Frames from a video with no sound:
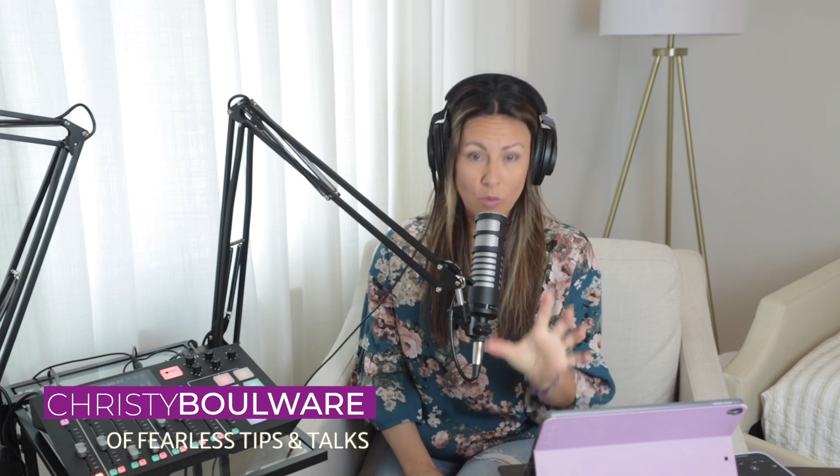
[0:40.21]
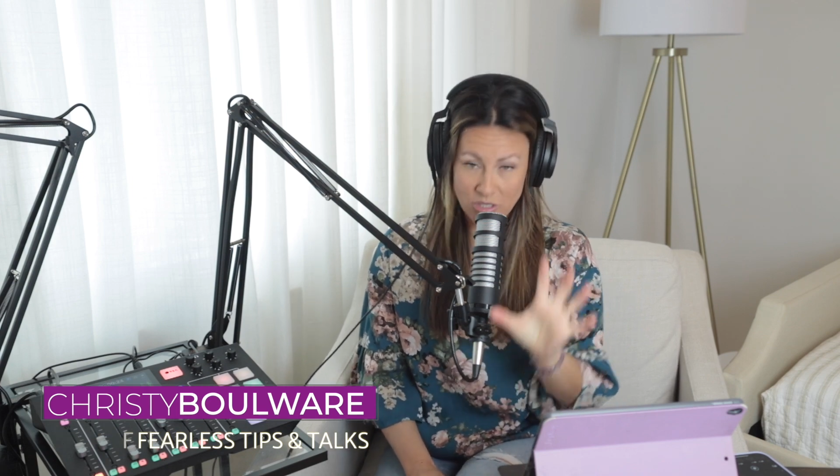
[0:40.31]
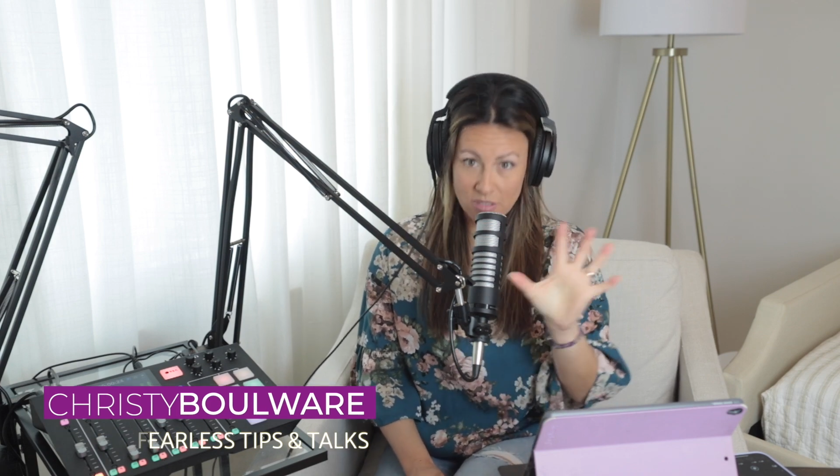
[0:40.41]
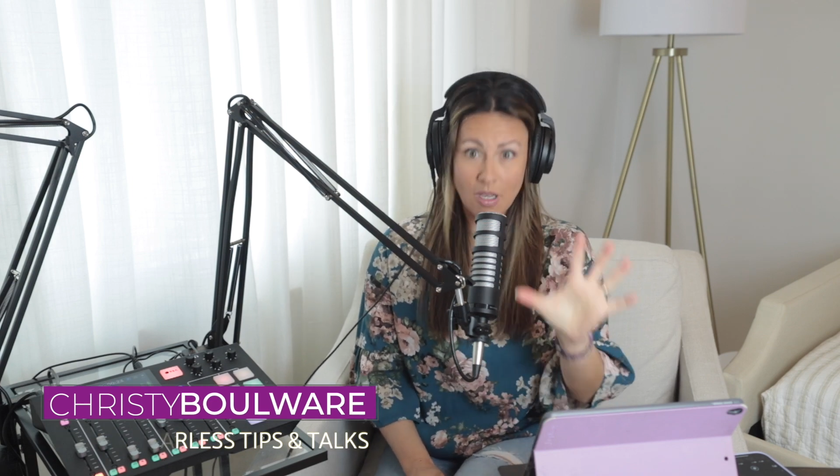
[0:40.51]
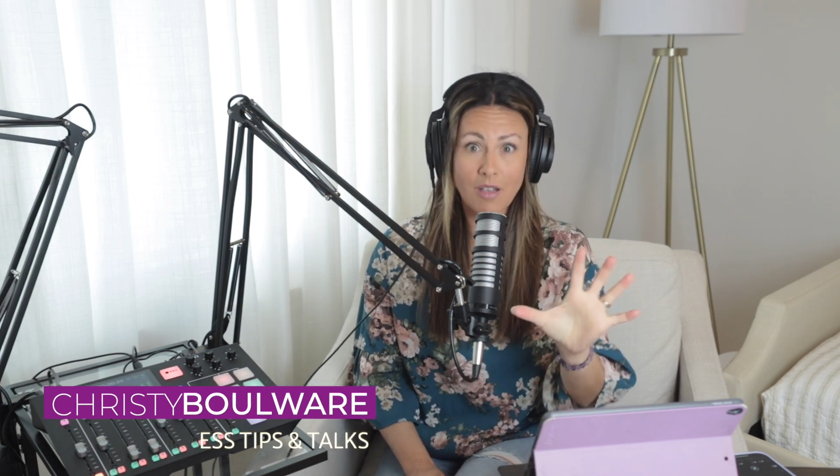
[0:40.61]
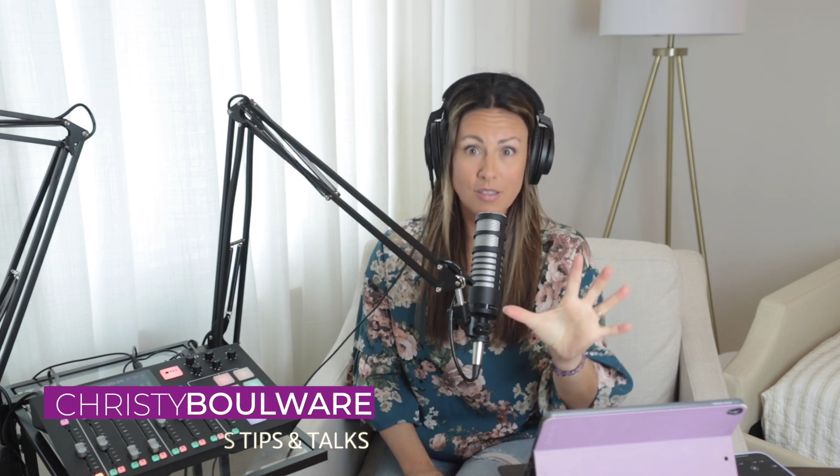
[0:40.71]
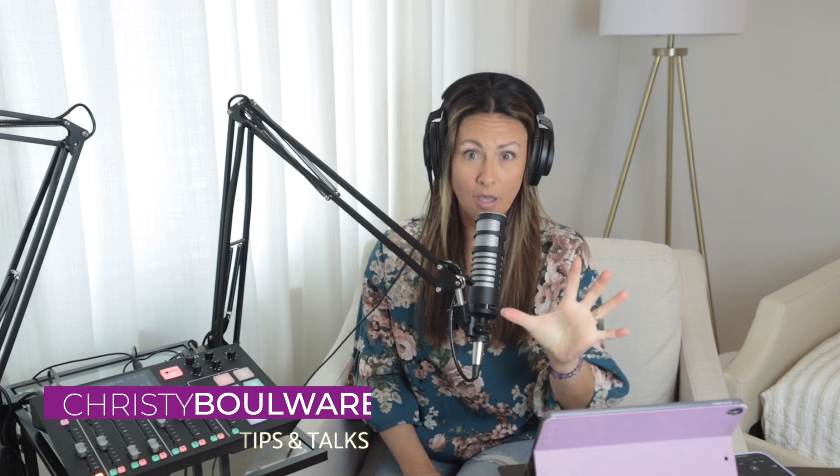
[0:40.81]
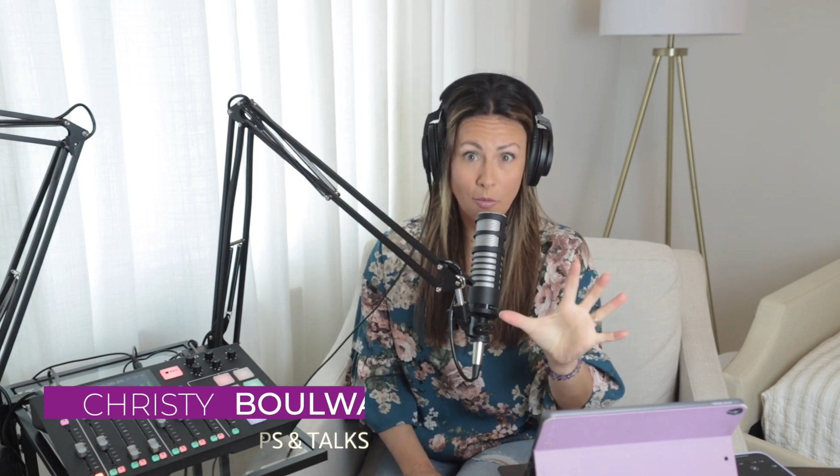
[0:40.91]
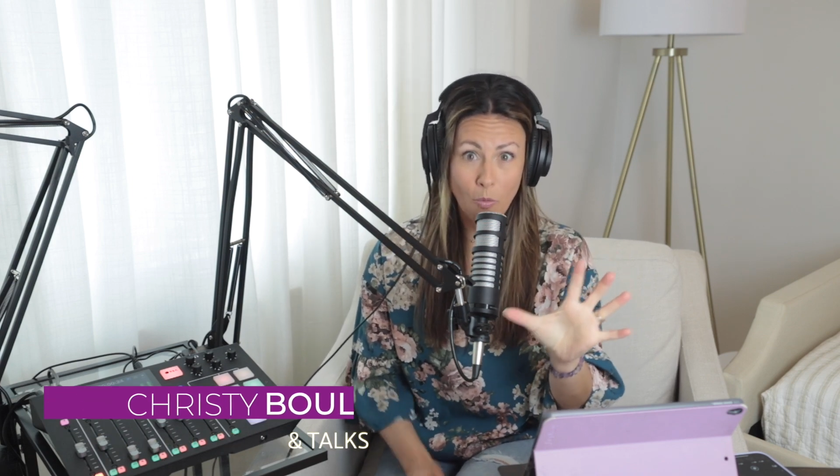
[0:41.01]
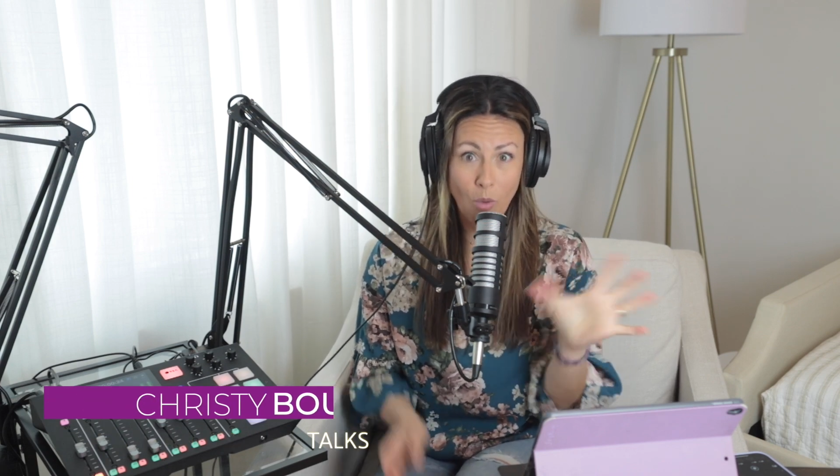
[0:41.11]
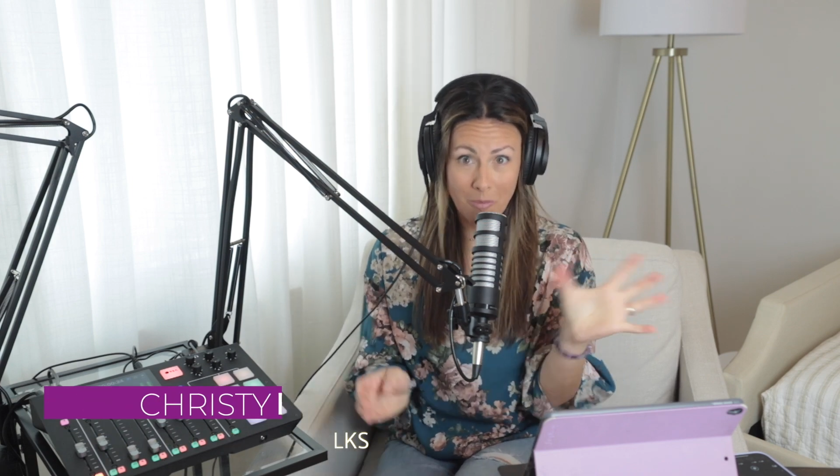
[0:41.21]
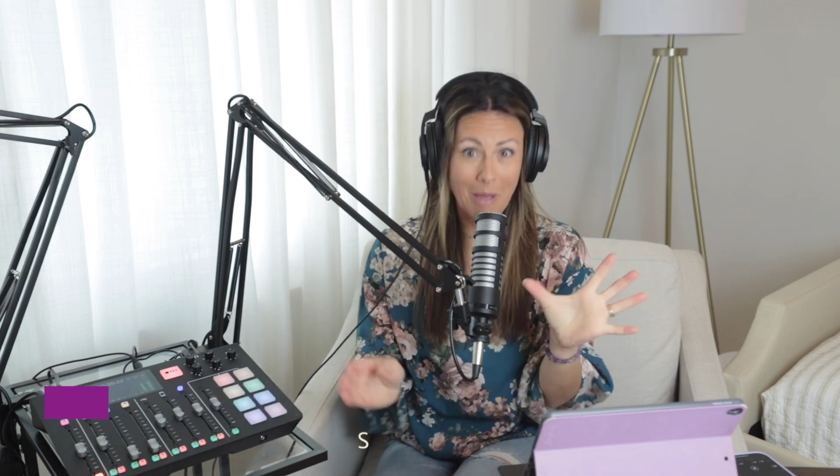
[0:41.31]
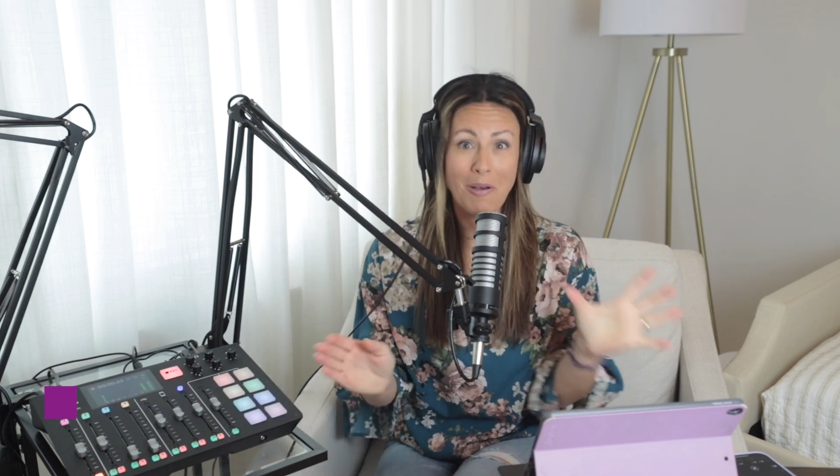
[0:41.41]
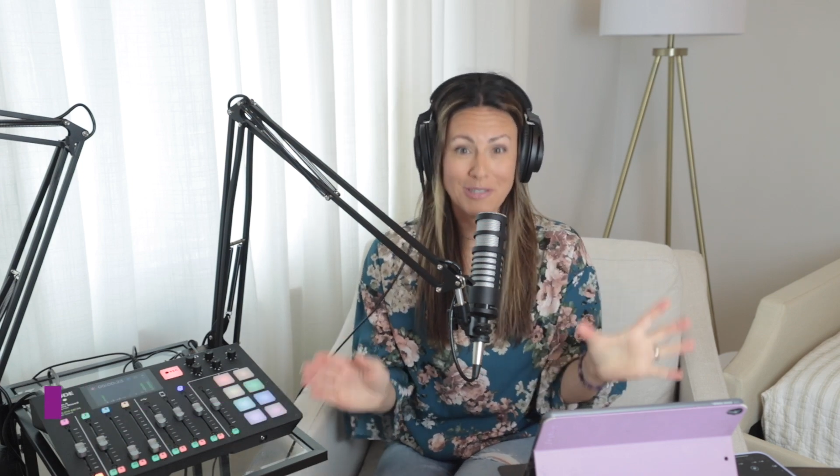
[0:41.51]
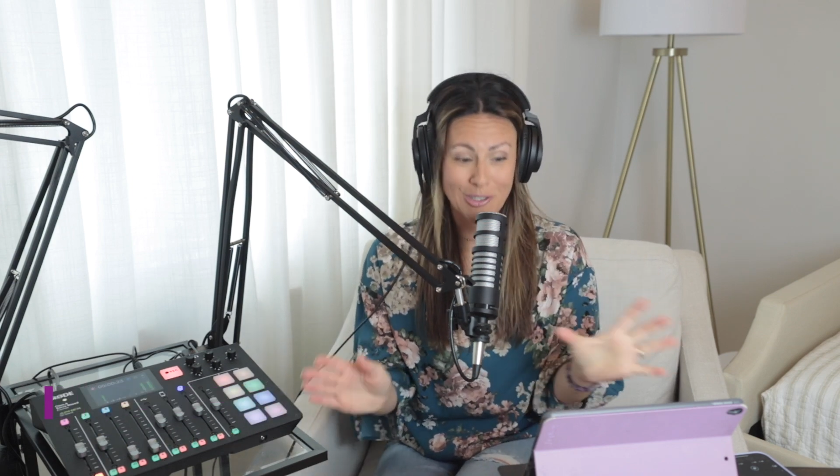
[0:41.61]
which is also one of
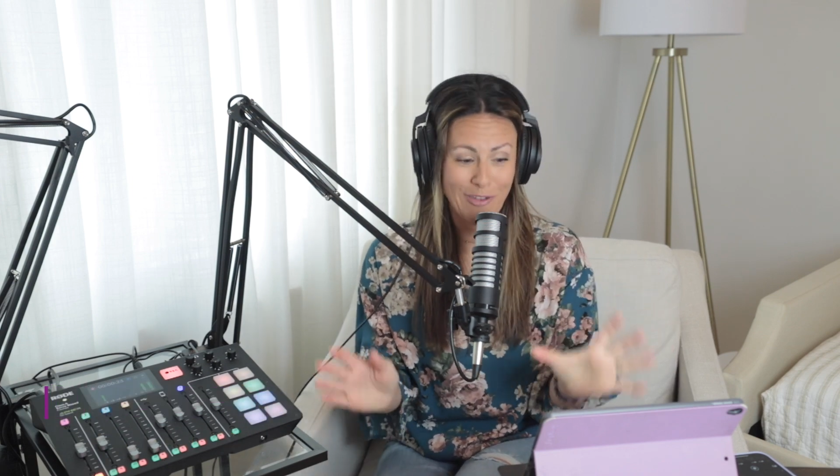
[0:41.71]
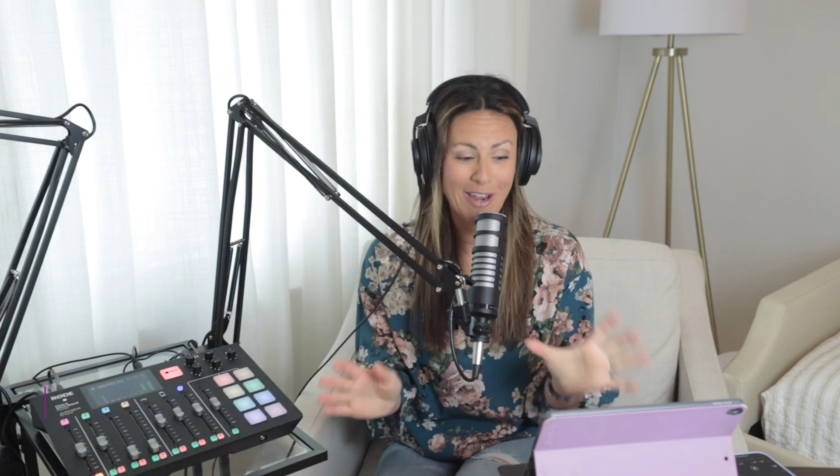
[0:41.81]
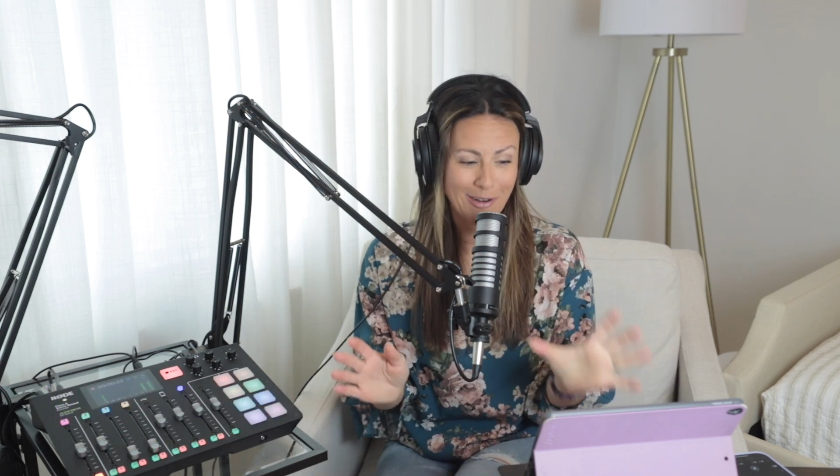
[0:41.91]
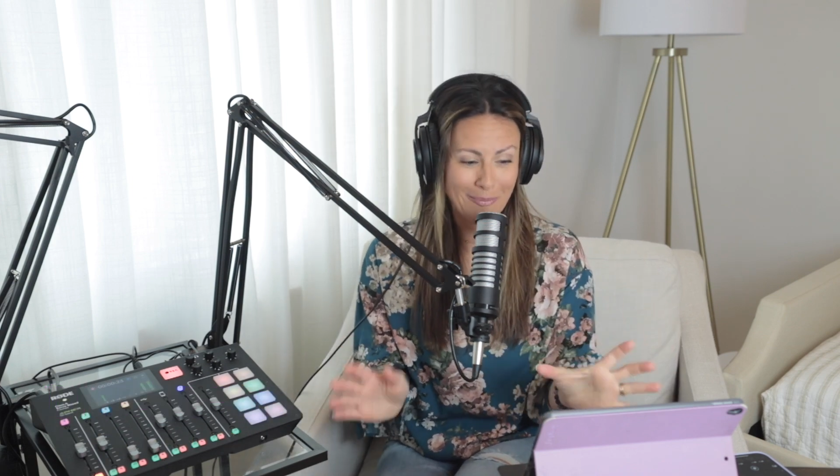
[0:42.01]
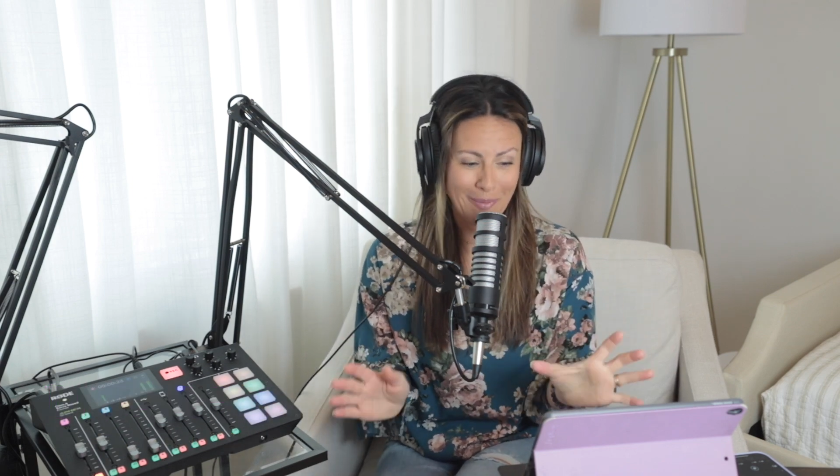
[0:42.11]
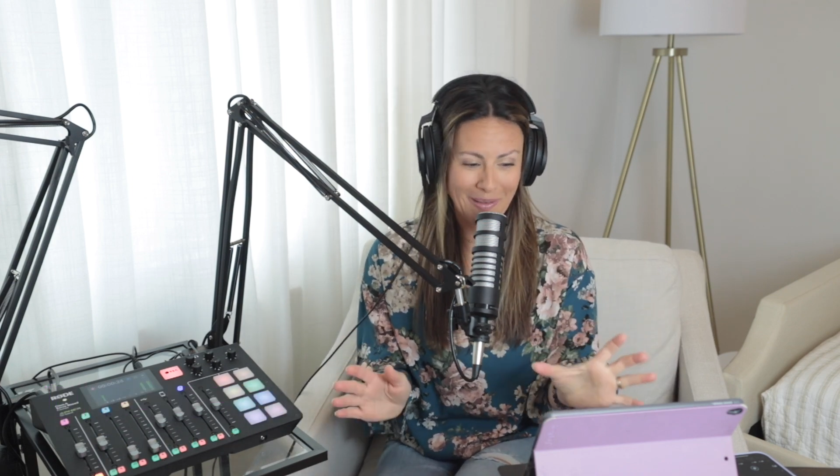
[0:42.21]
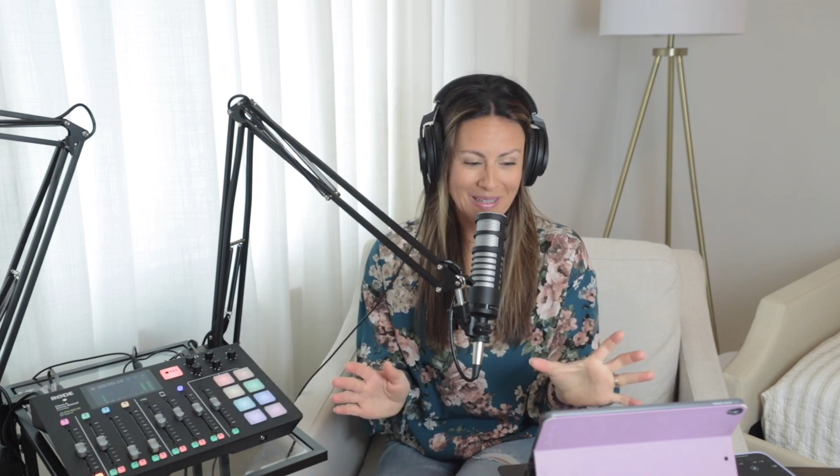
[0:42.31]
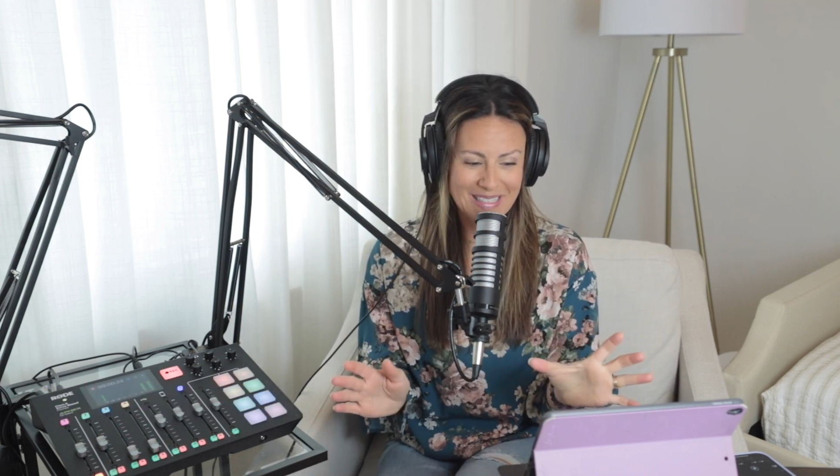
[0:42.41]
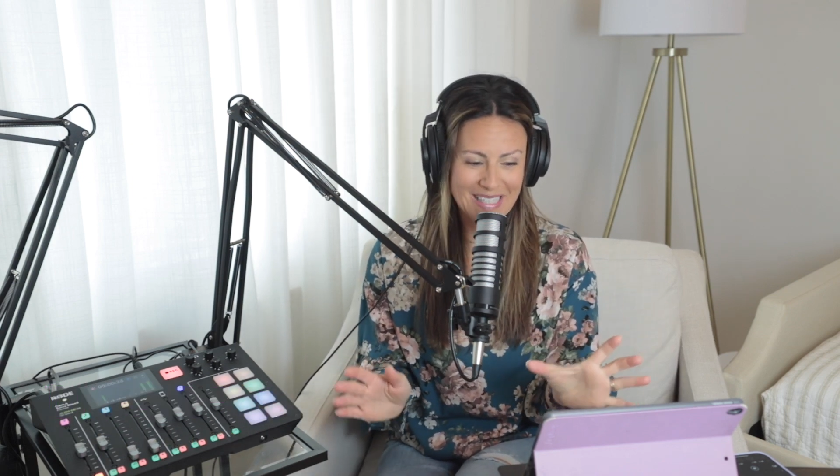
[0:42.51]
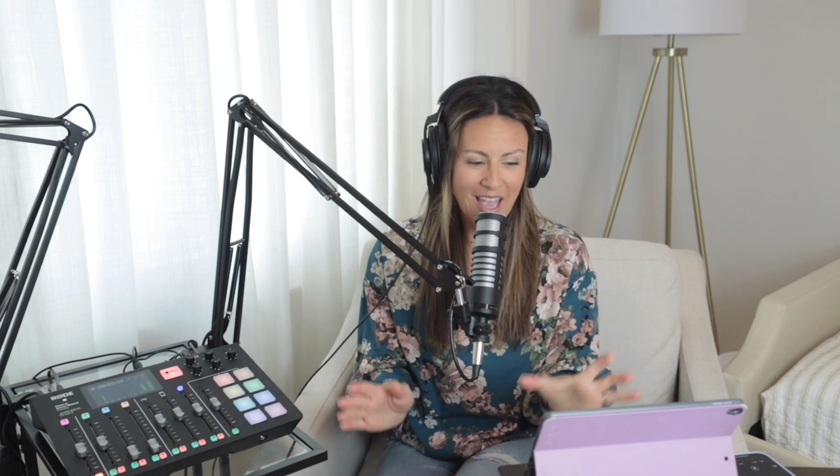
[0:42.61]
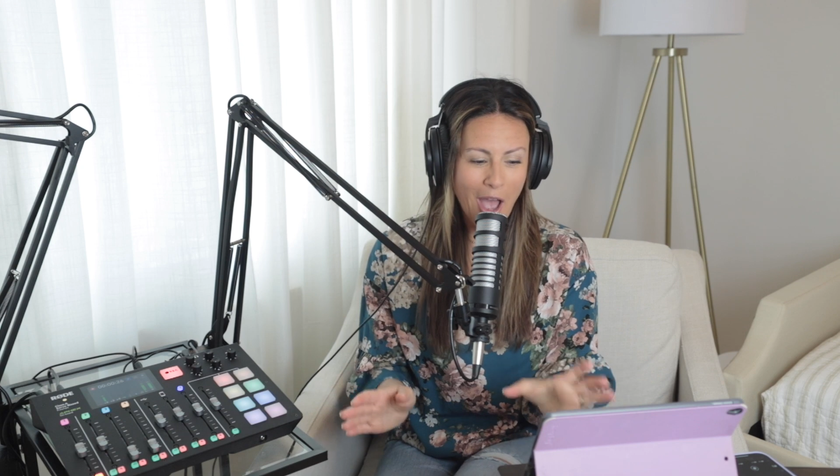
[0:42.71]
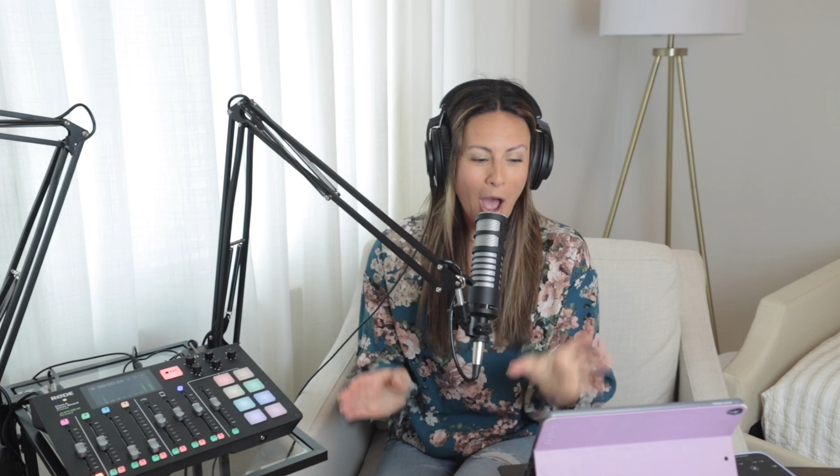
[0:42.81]
my most favorite books,